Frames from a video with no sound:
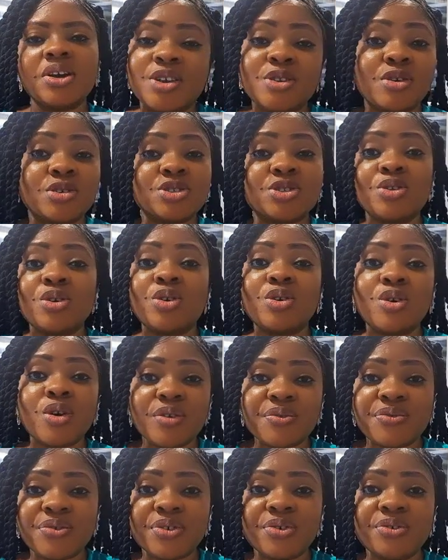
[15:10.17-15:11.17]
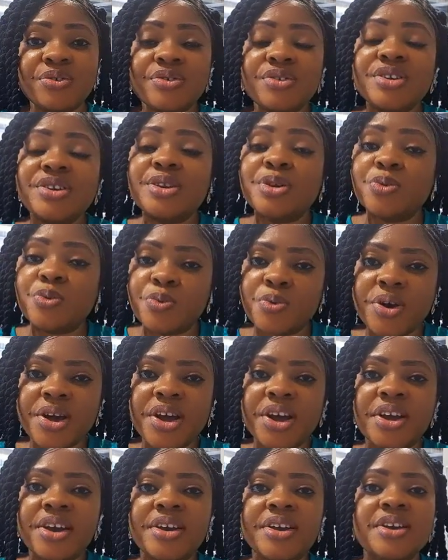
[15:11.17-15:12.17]
He does not love you the
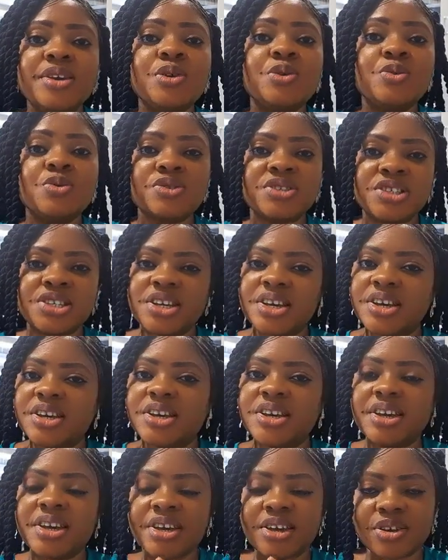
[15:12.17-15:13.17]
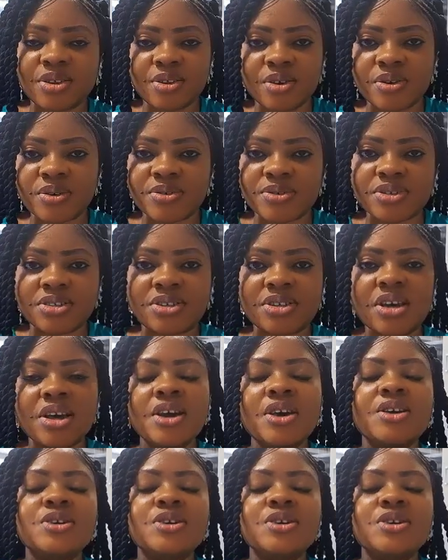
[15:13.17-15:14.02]
way you think he does.